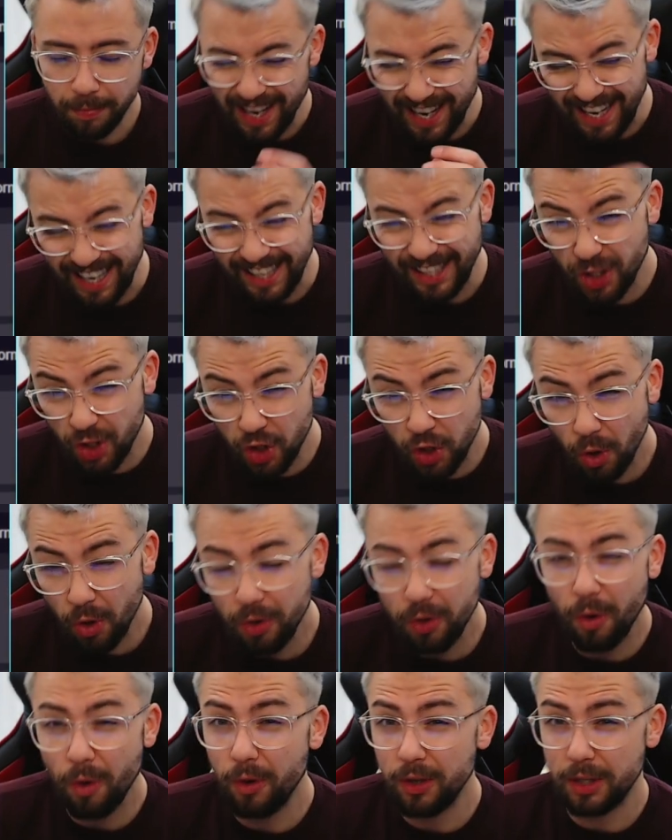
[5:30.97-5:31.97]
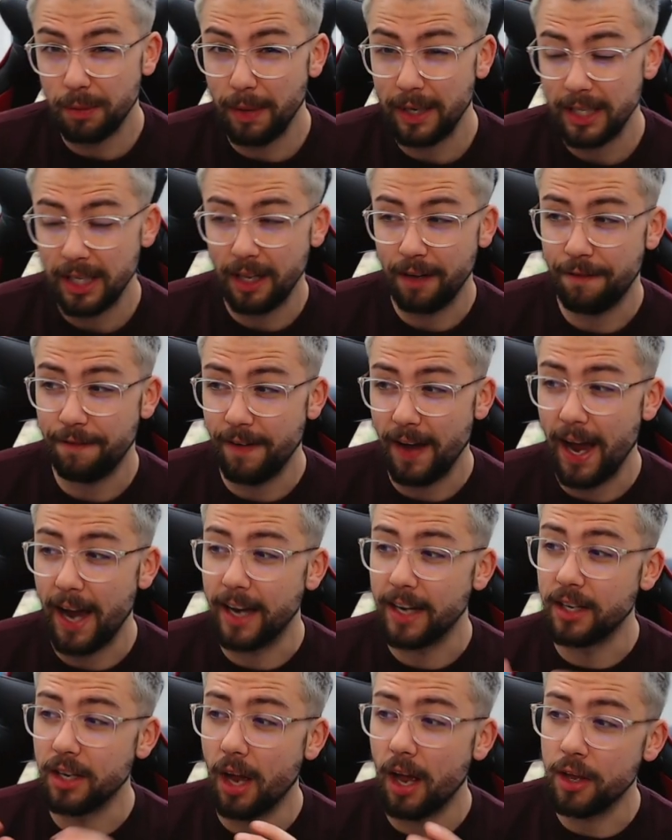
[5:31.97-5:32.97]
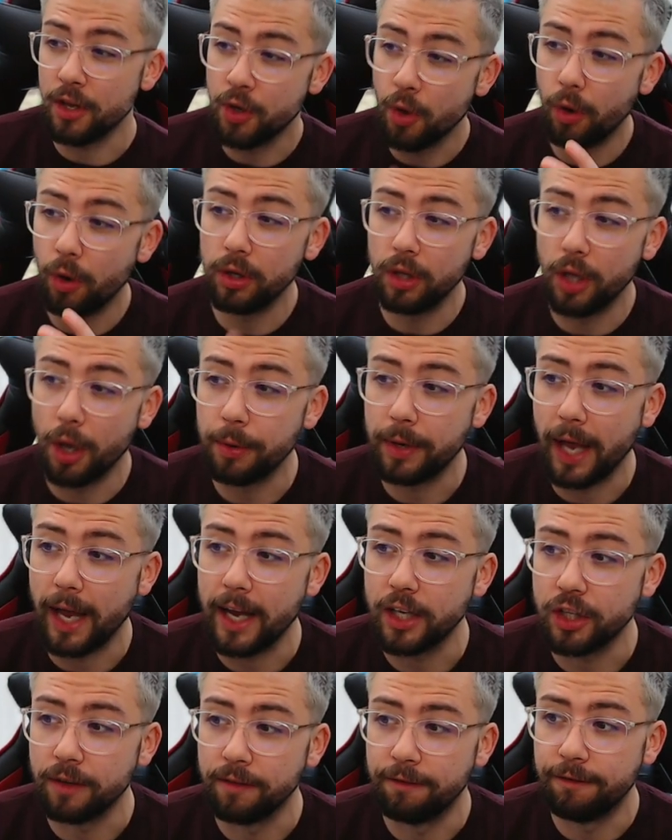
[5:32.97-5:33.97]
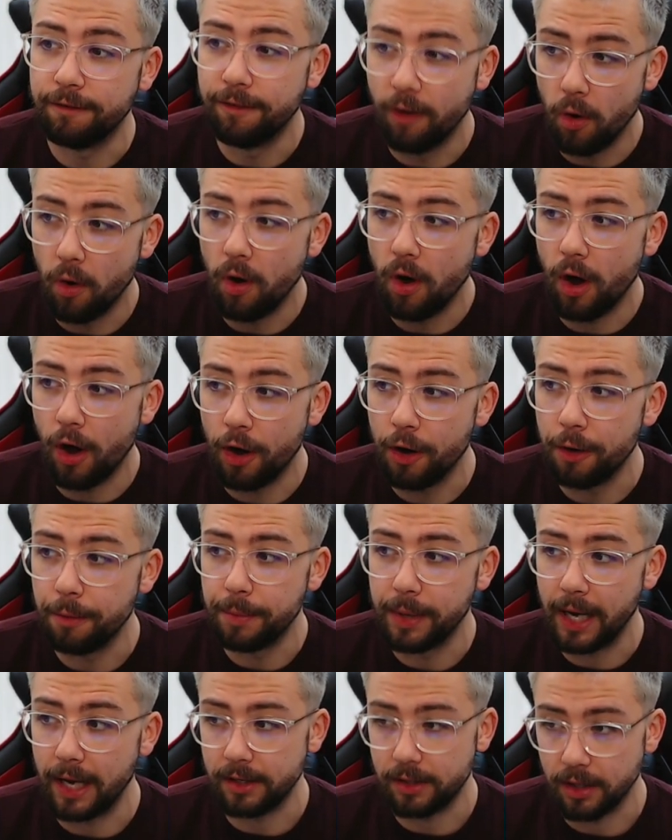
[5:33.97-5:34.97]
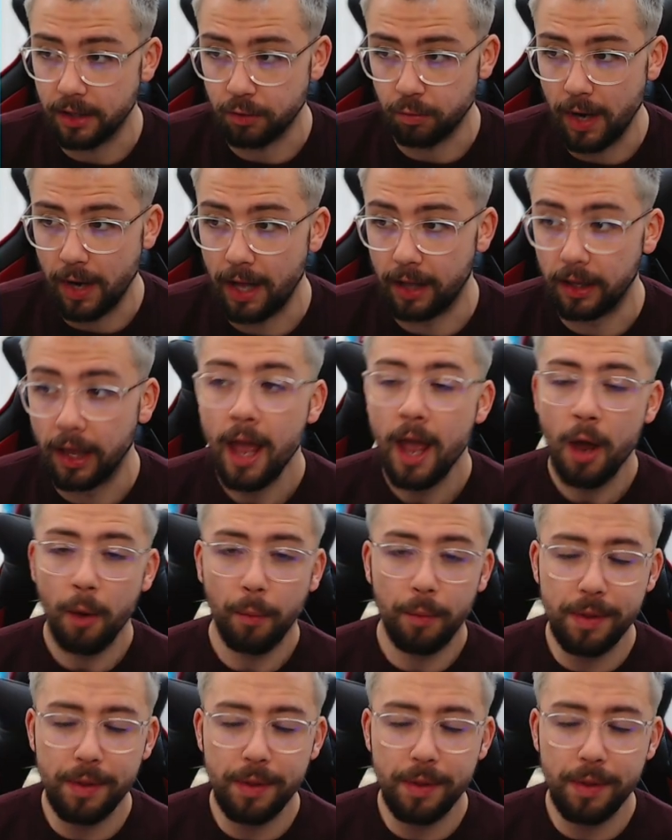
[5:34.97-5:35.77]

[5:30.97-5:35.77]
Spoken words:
It should automatically find your location for OBS as well.